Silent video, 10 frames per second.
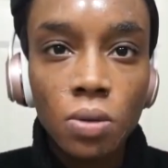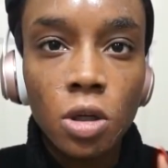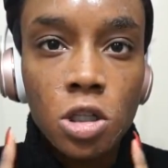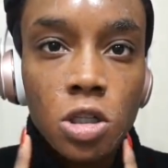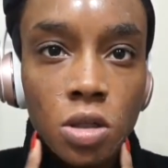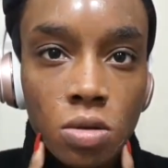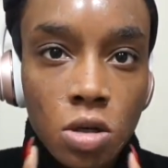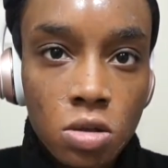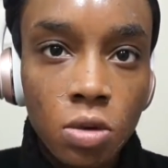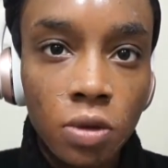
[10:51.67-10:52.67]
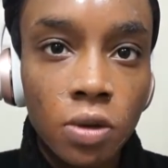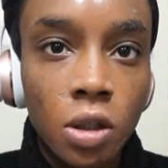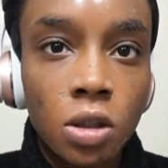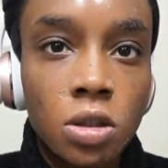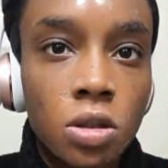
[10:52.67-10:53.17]
I just washed my
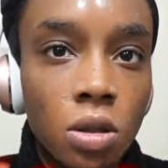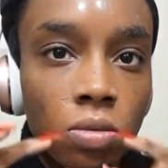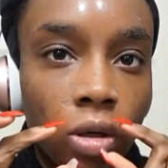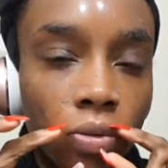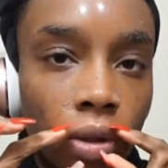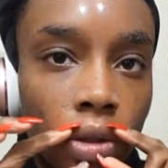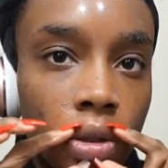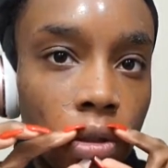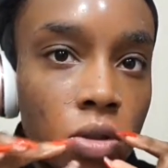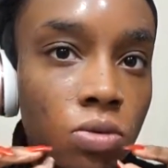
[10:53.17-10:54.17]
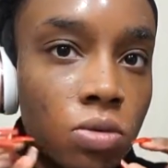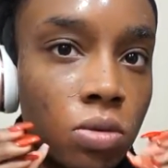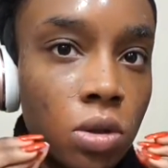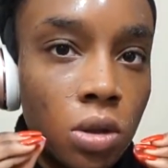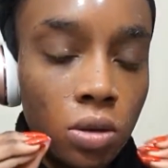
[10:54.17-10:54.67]
face, and my face is
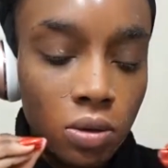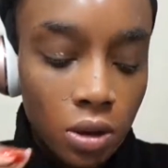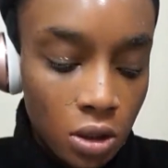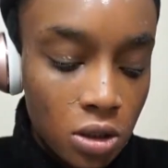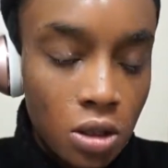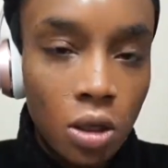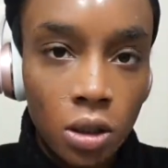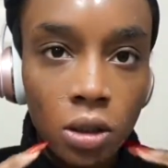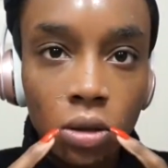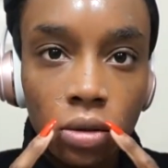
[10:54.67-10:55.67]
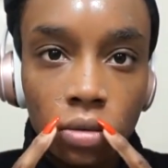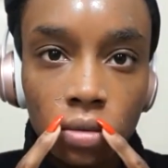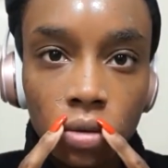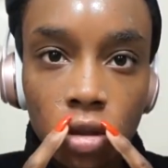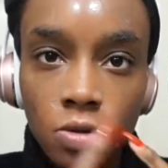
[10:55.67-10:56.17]
really, really tight,
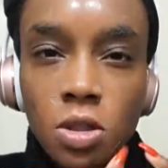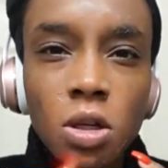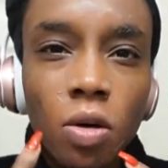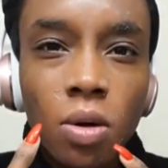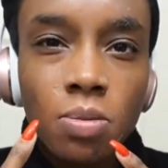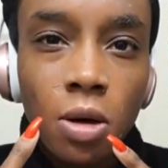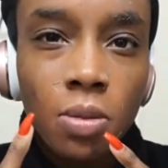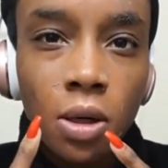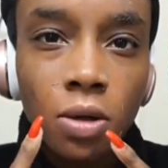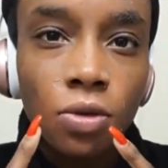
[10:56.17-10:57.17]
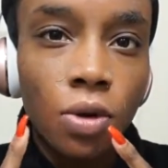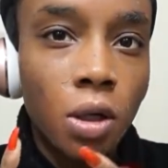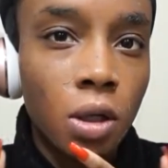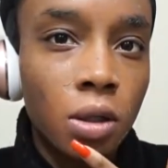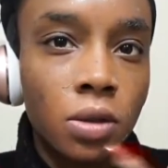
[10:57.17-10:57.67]
especially around my mouth
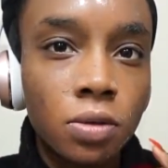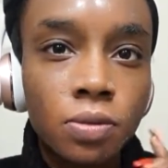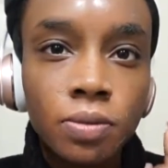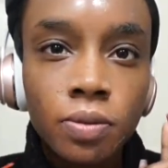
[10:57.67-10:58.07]
right now.